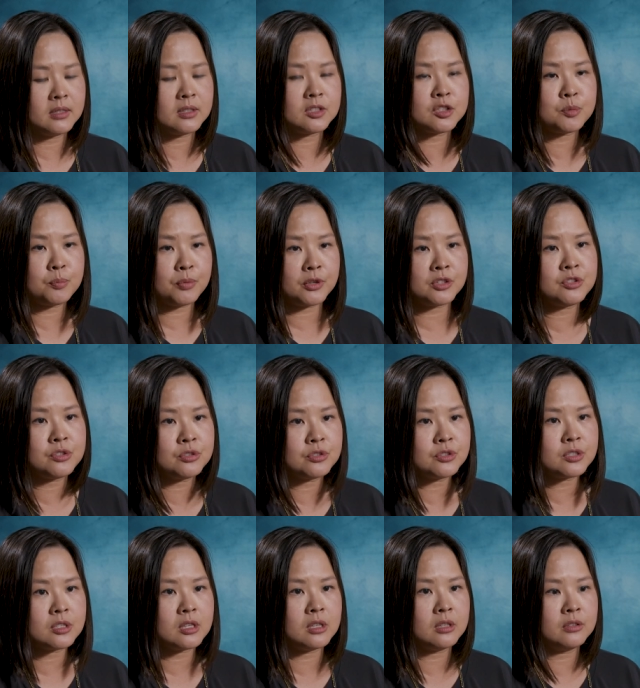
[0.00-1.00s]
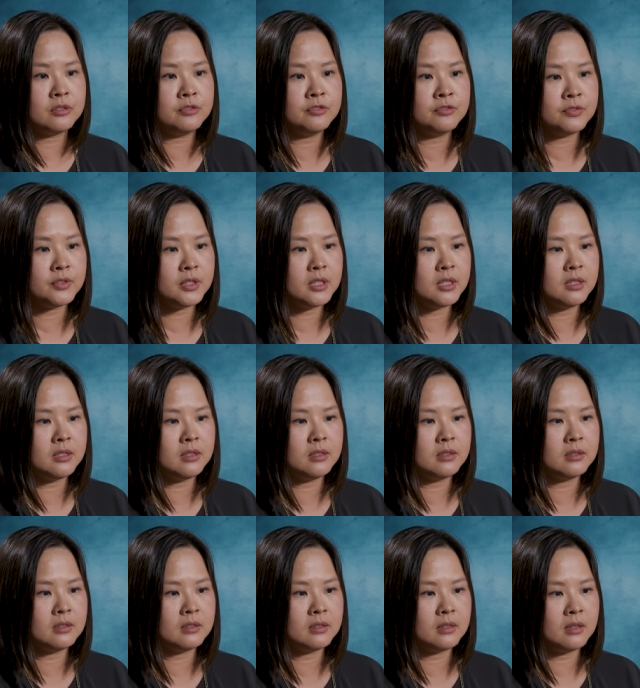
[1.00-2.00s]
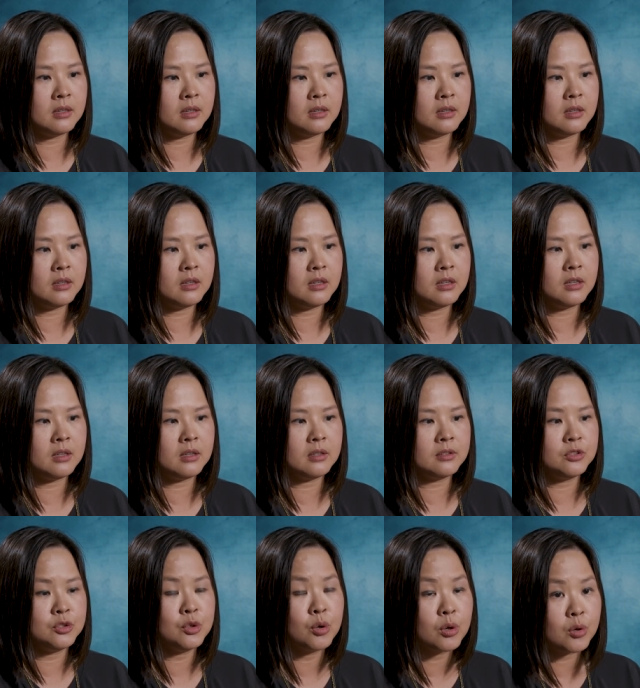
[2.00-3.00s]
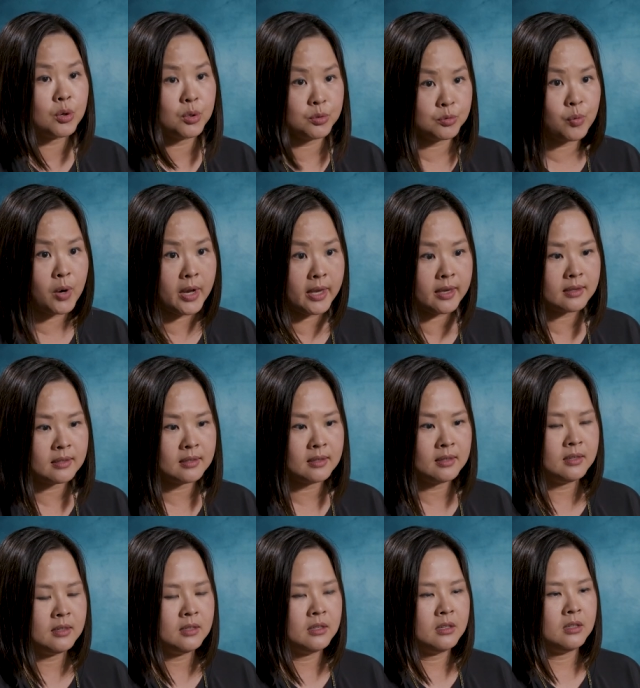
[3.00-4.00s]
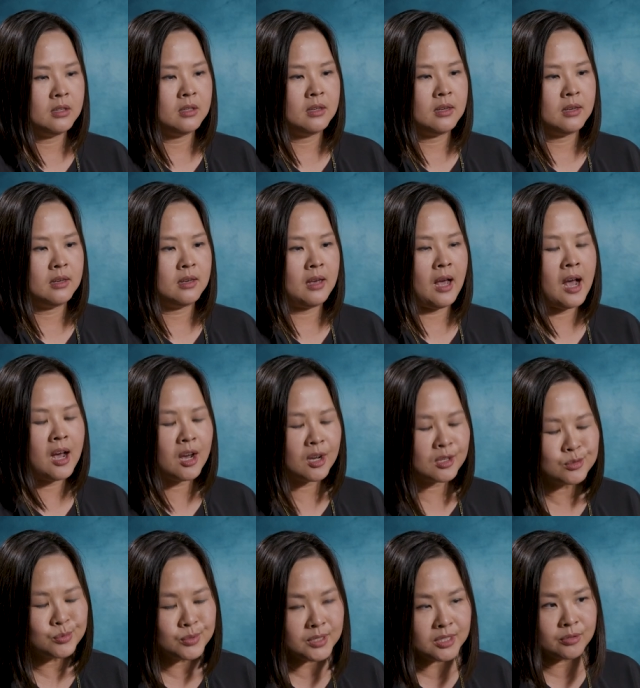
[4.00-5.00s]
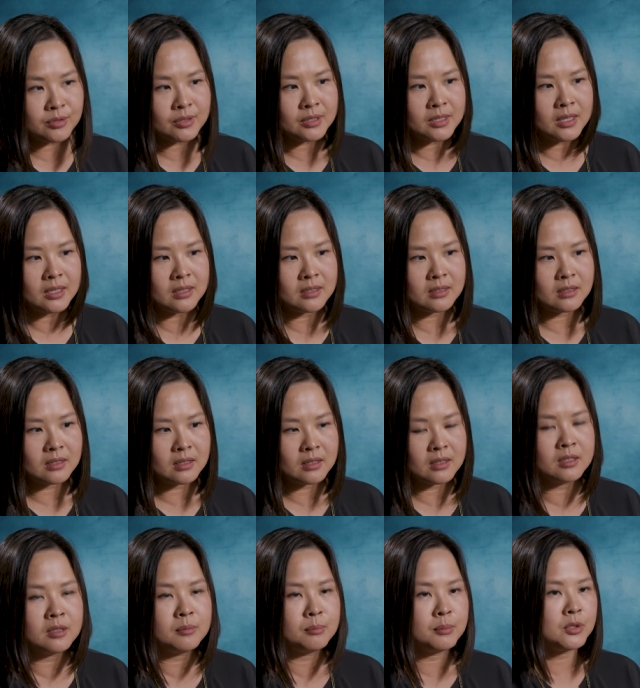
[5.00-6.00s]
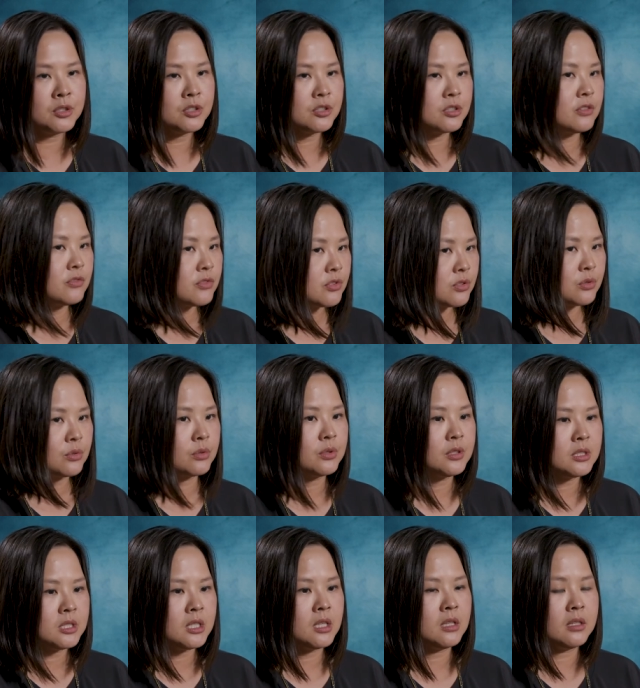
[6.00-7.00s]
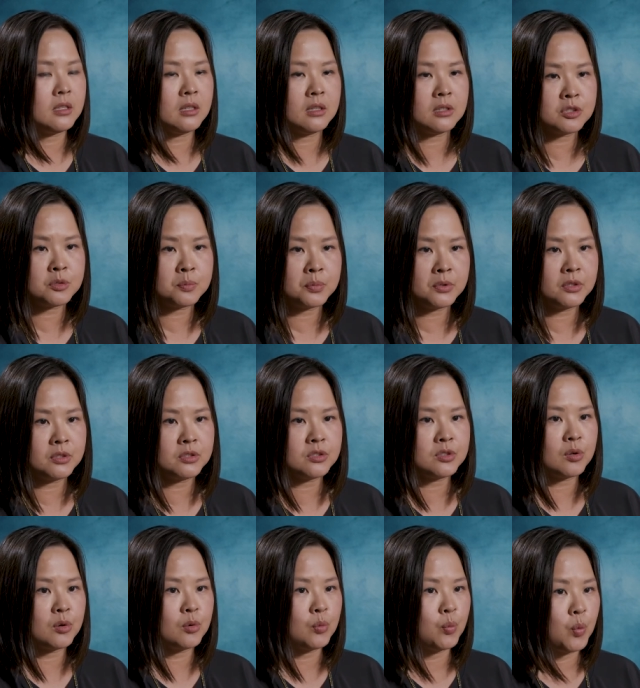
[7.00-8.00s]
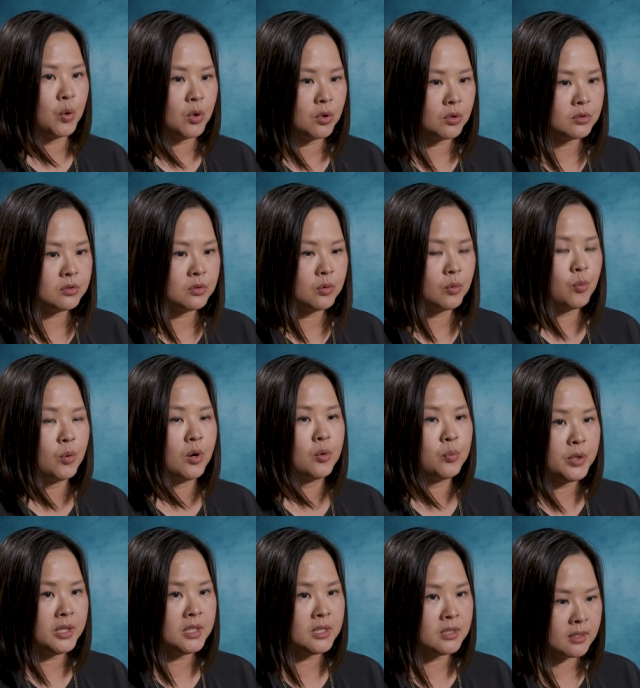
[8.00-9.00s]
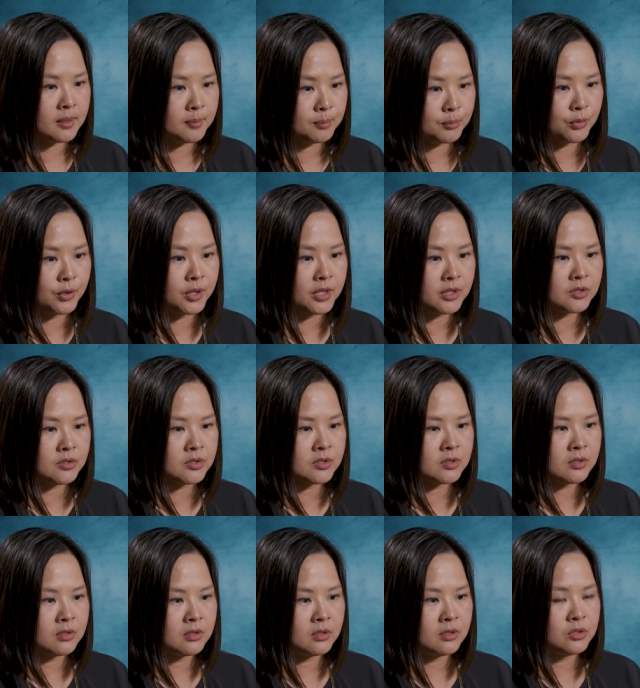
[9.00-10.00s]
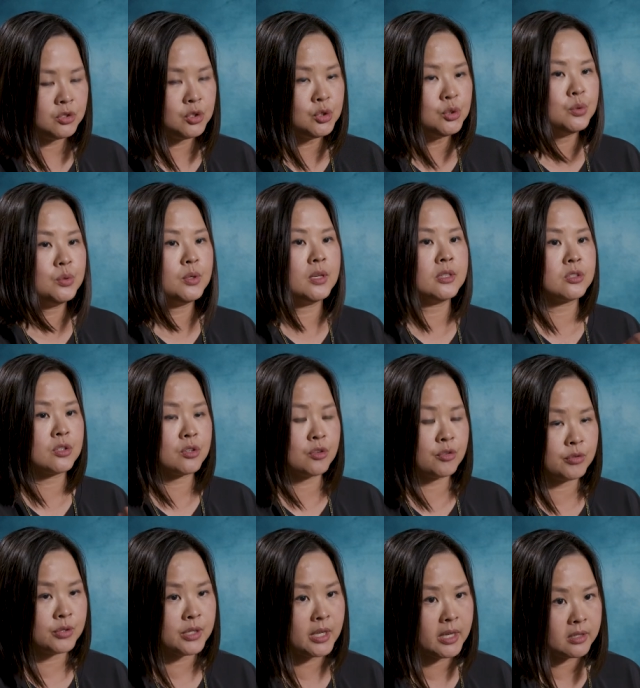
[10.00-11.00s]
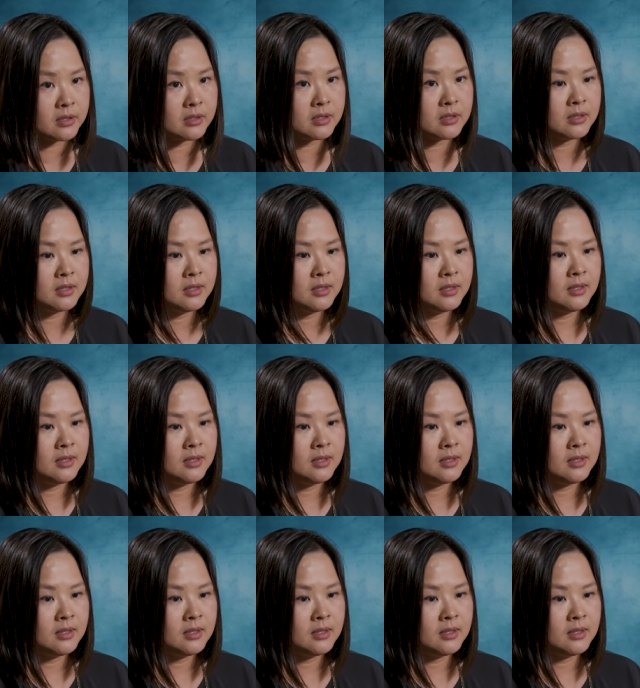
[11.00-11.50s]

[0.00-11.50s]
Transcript: and express yourself in uh, uh, your own way. How do we create an immersive storytelling experience or world where we can embrace you as a creator?